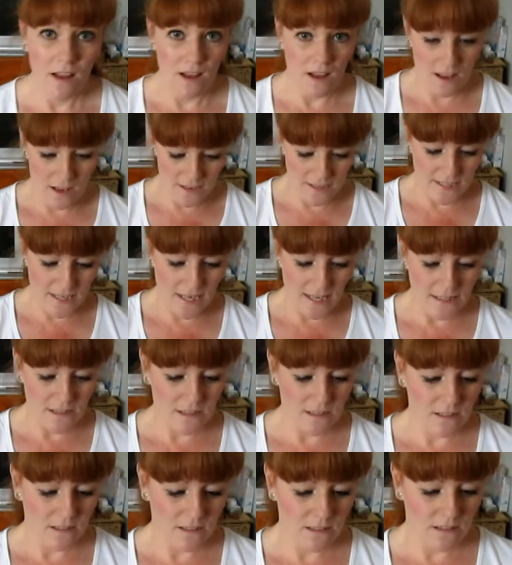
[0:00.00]
I
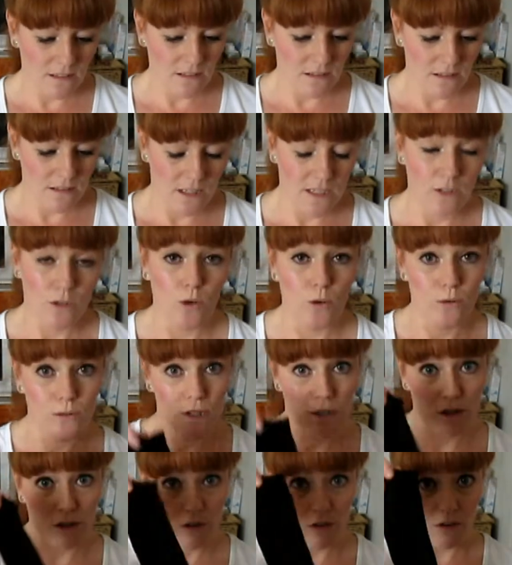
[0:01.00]
get an old
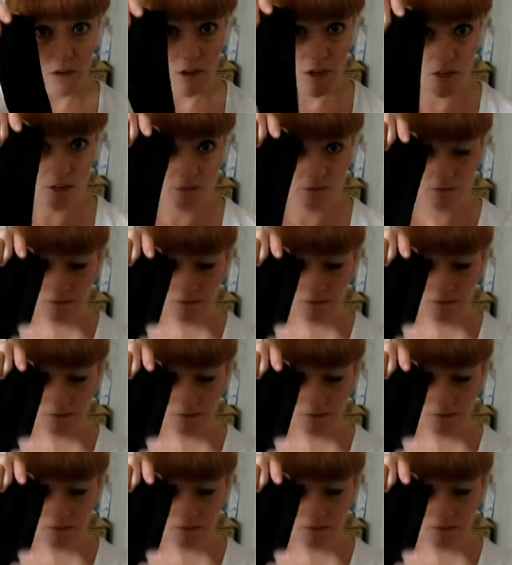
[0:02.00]
sock